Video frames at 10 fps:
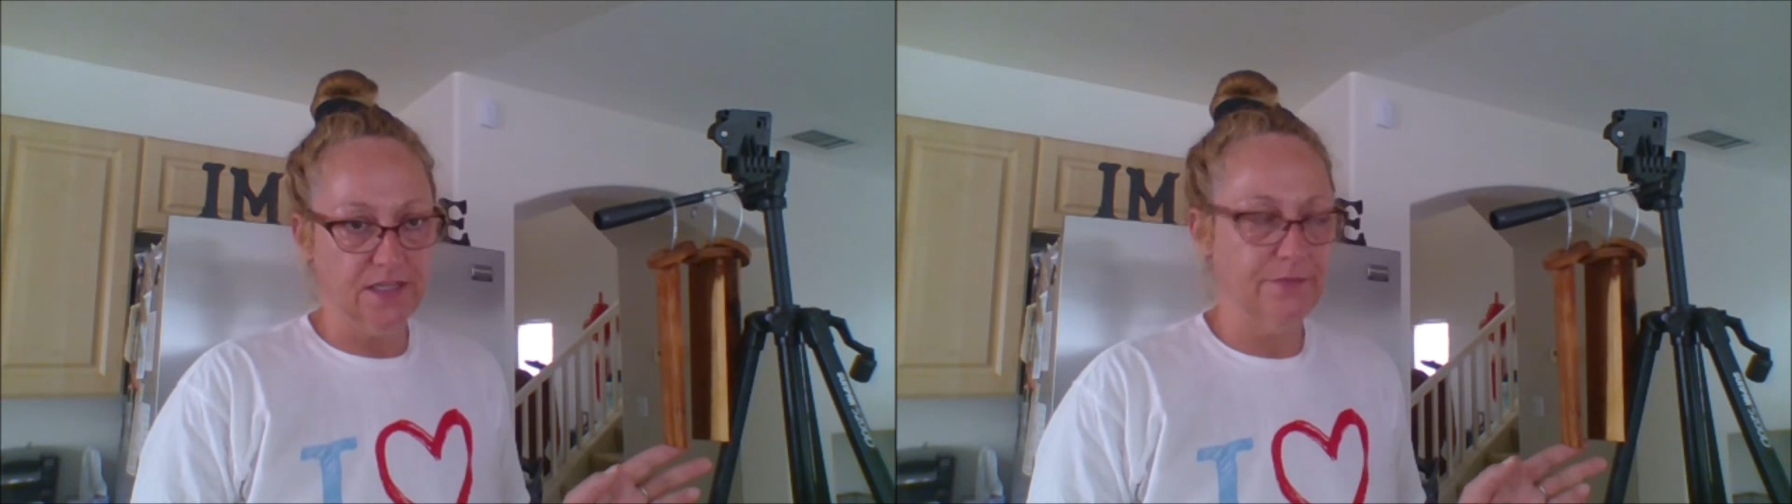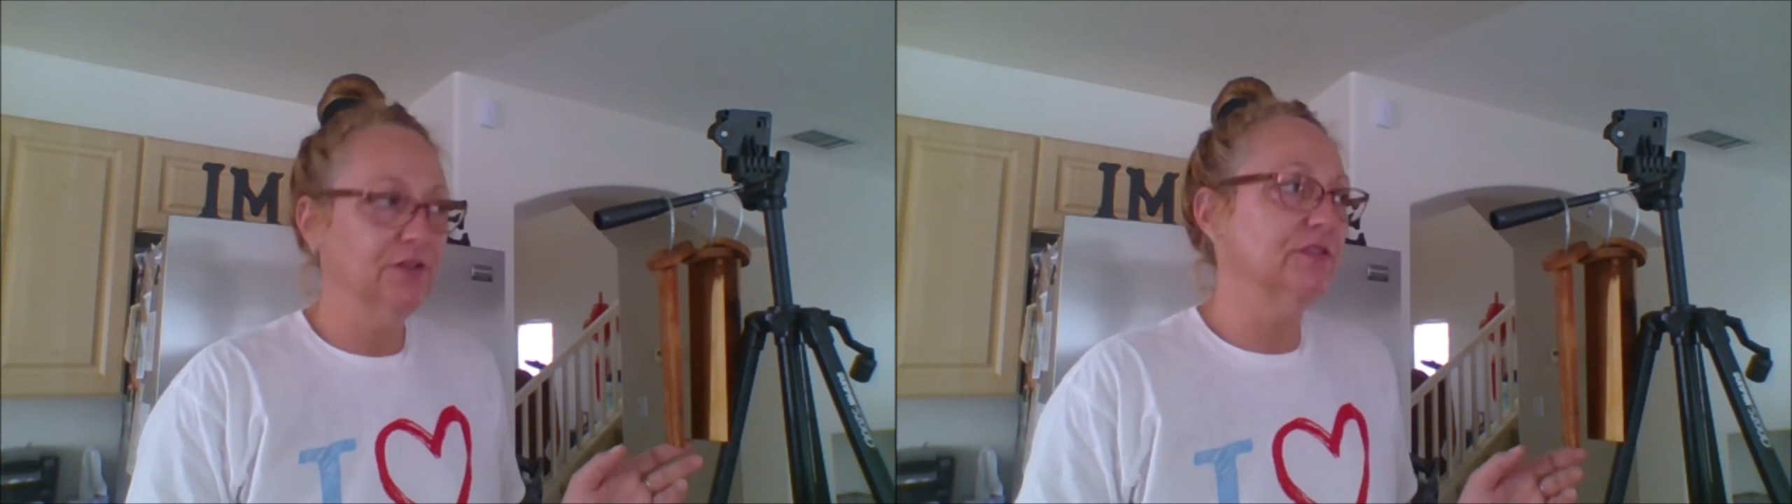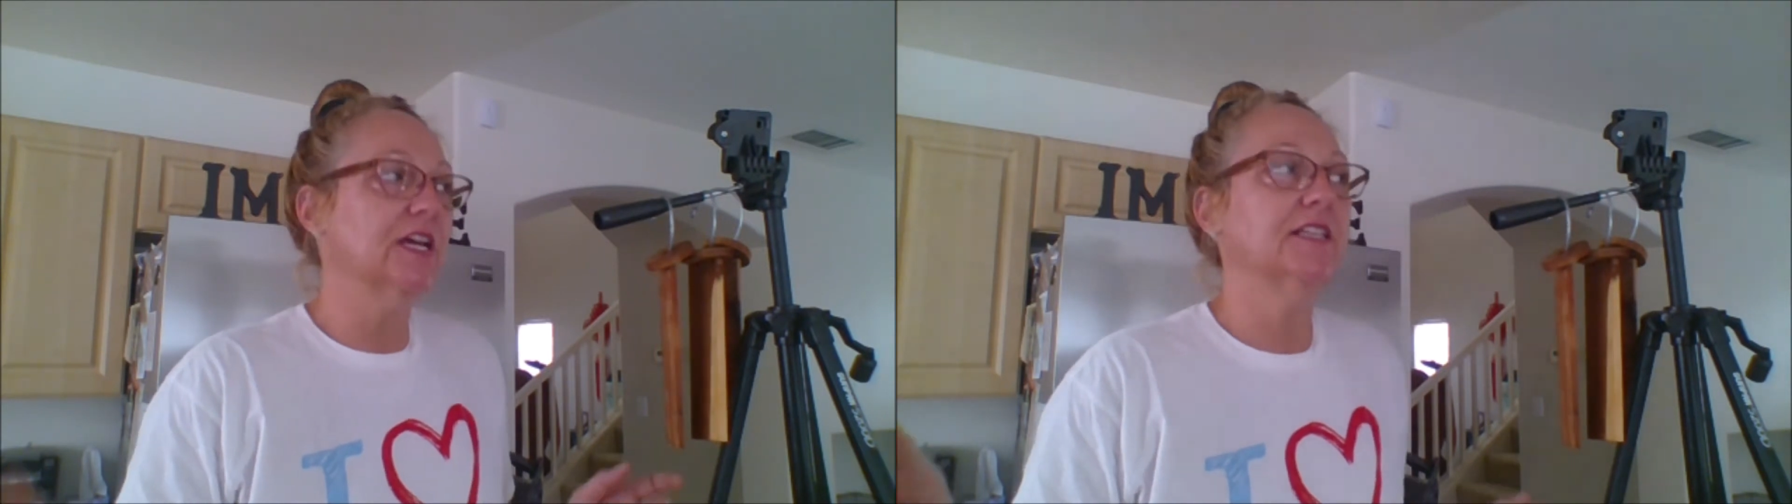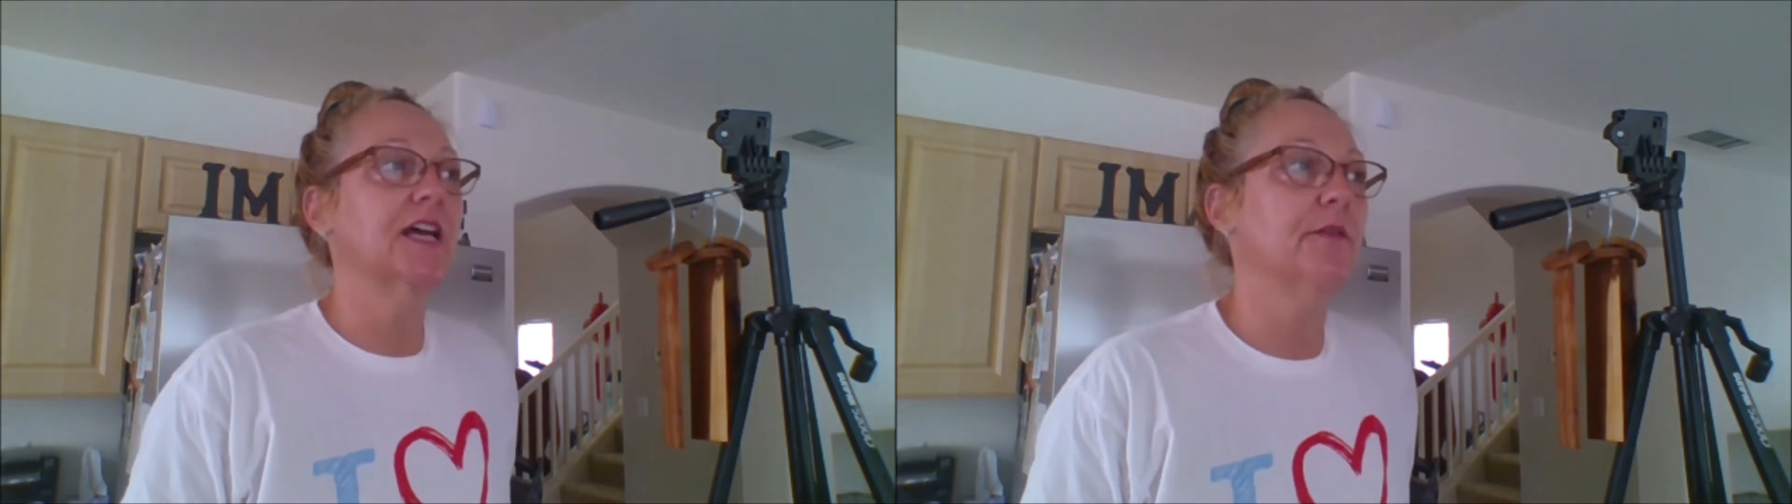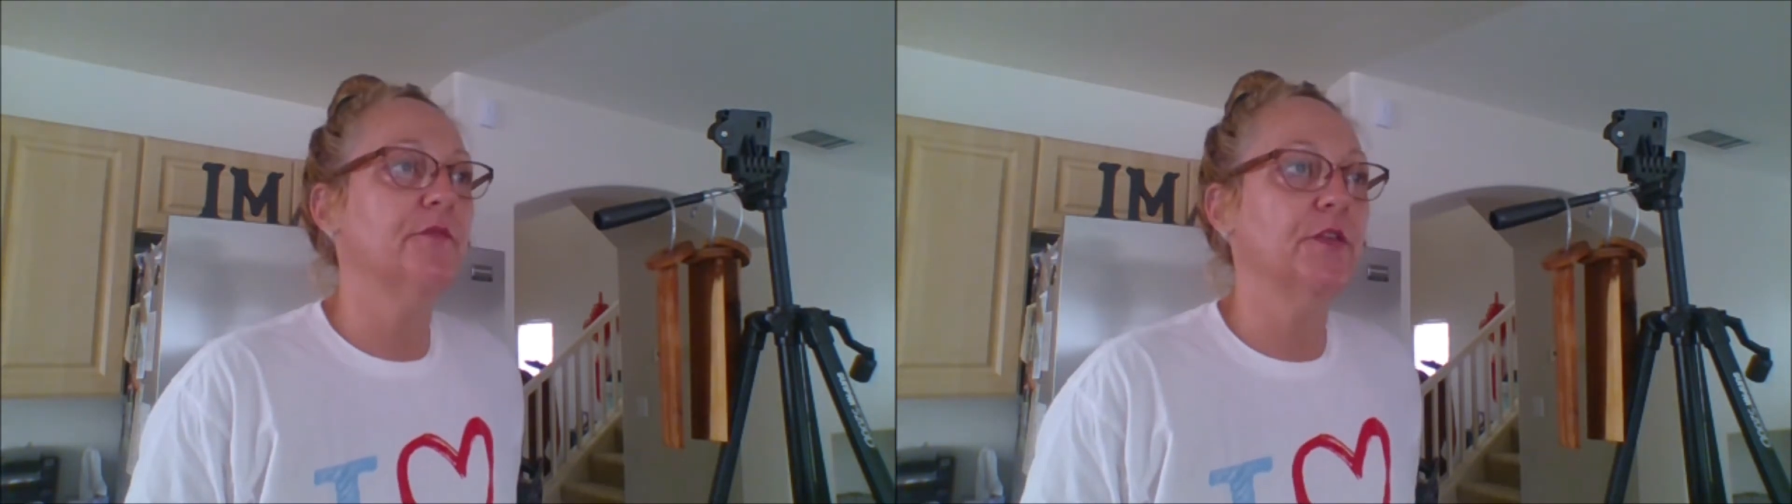I mean, who's got
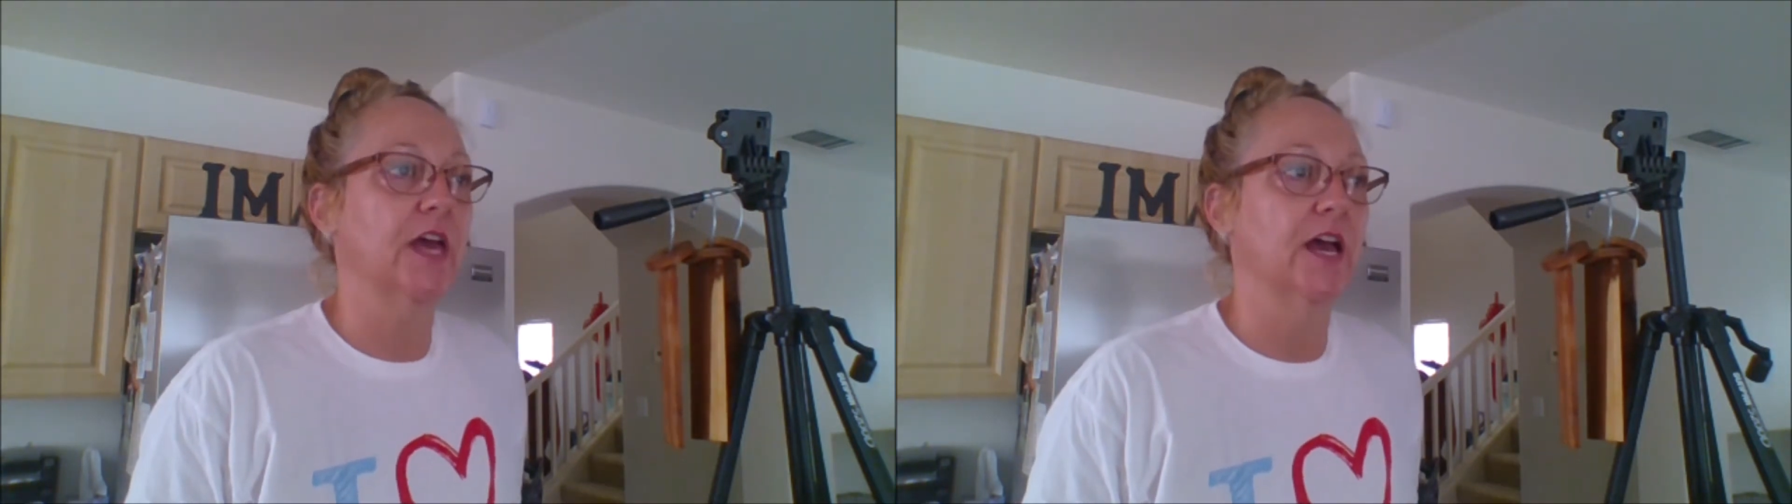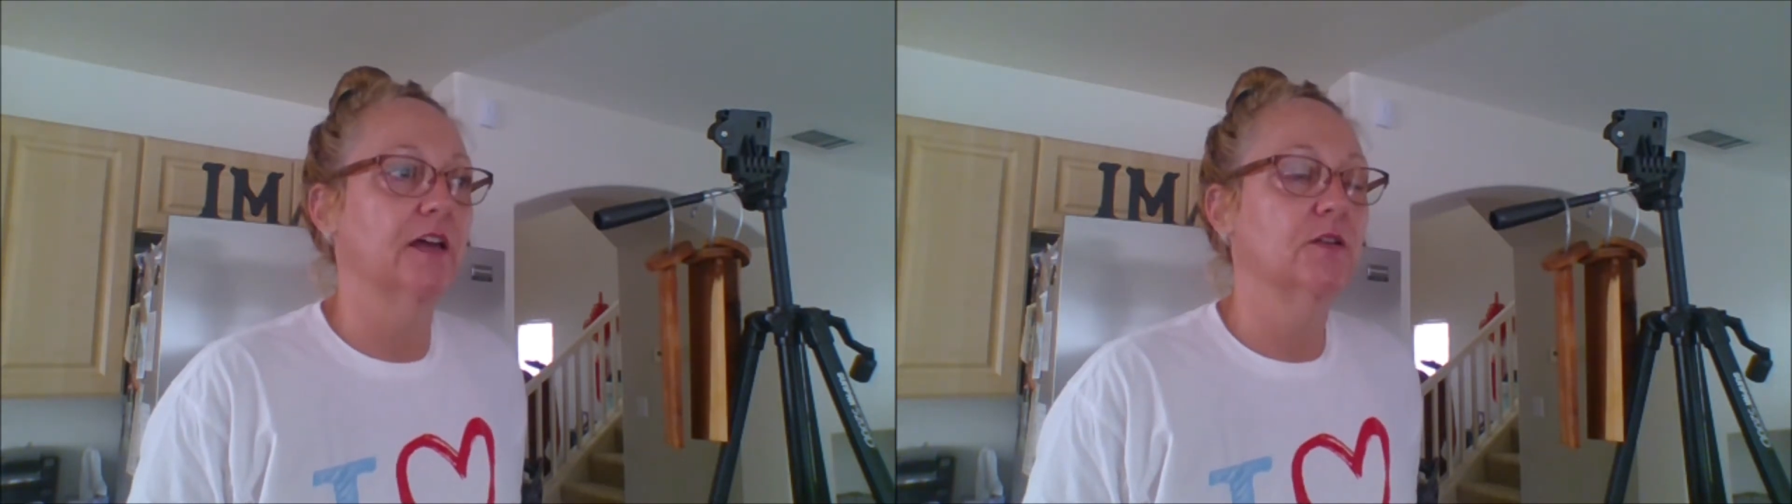time for that?